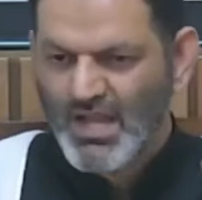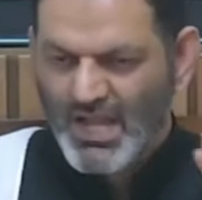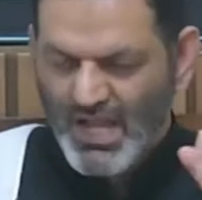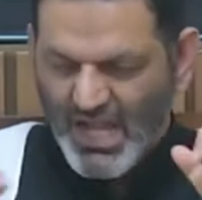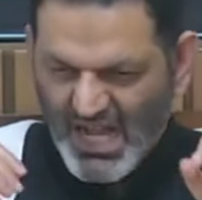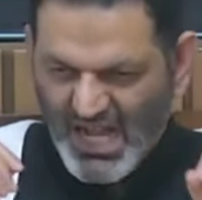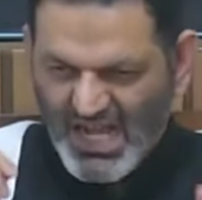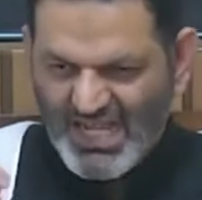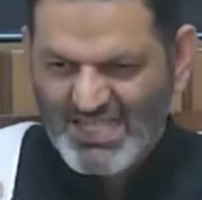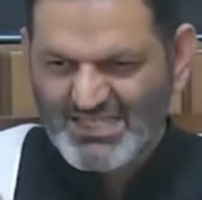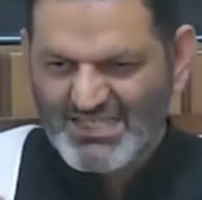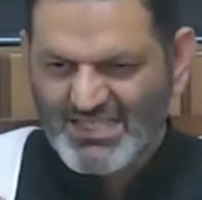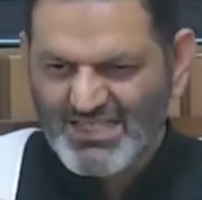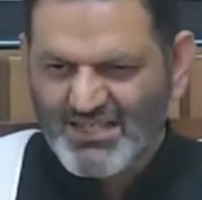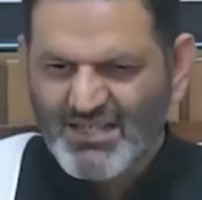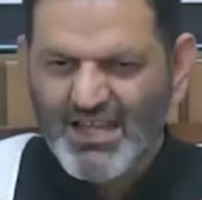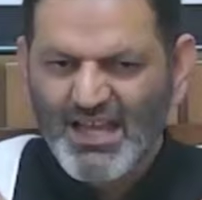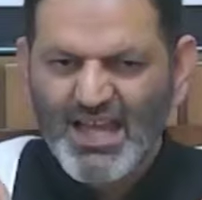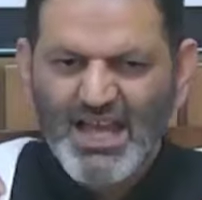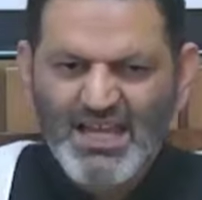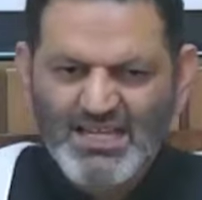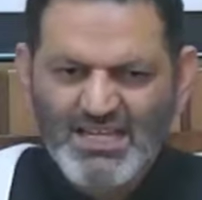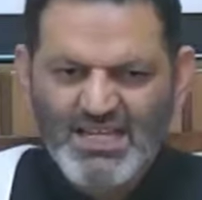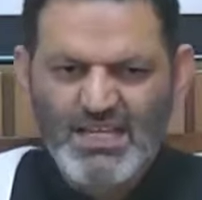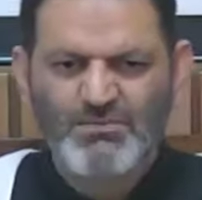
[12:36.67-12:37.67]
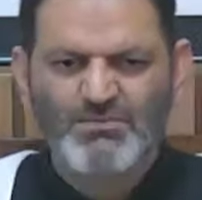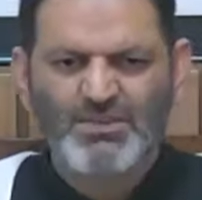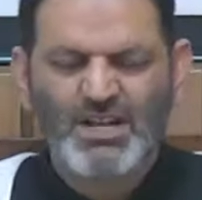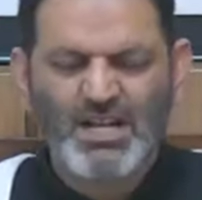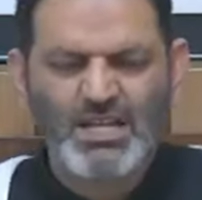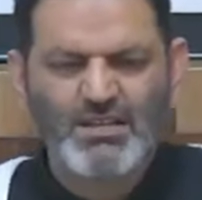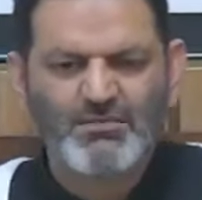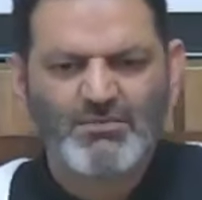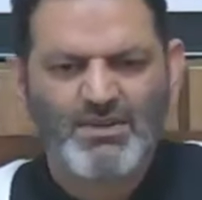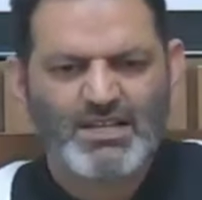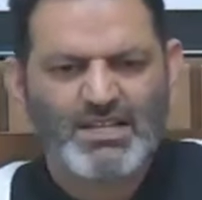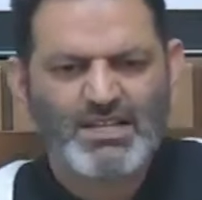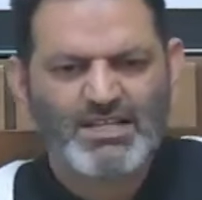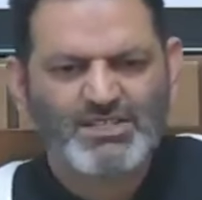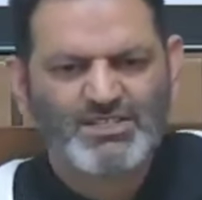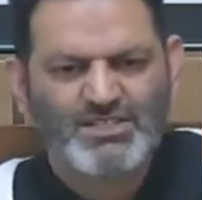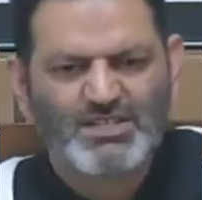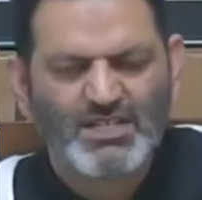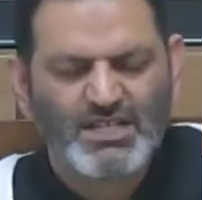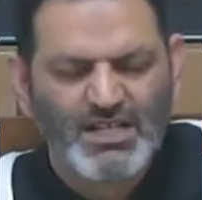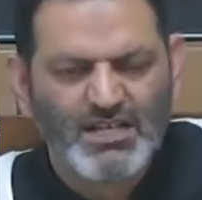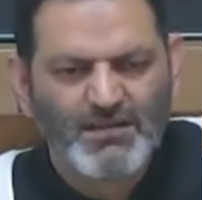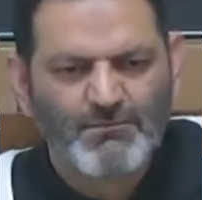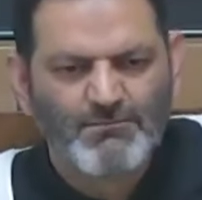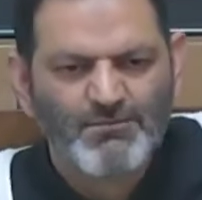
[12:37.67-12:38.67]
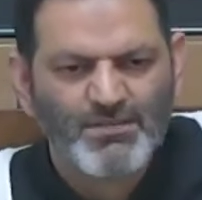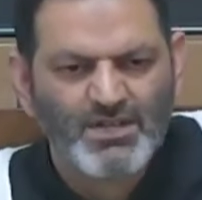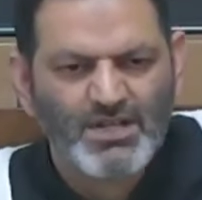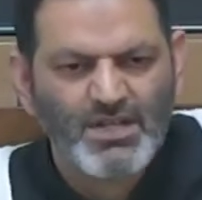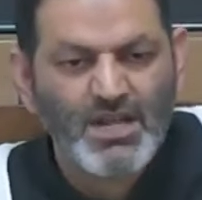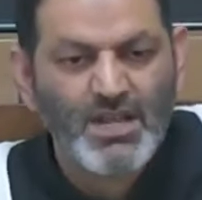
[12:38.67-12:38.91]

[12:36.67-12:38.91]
Azar and Ibrahim alayhi salam.